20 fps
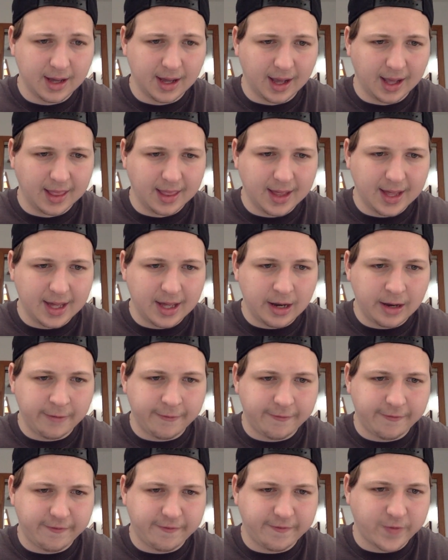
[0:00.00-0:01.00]
And
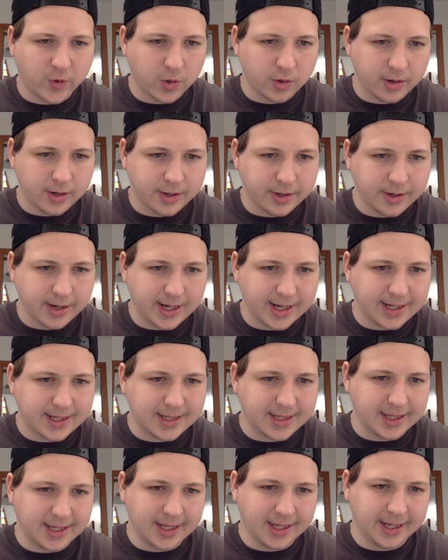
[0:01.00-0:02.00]
then
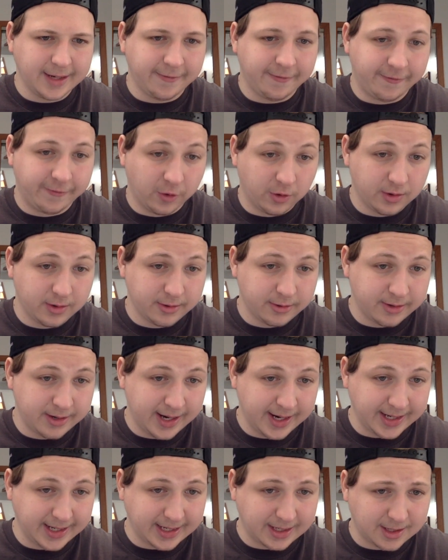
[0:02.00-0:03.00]
418,
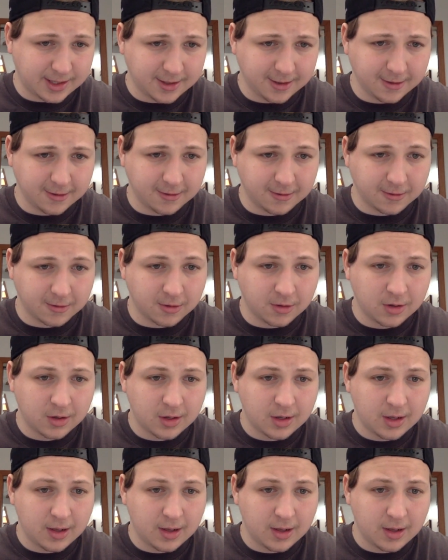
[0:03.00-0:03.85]
492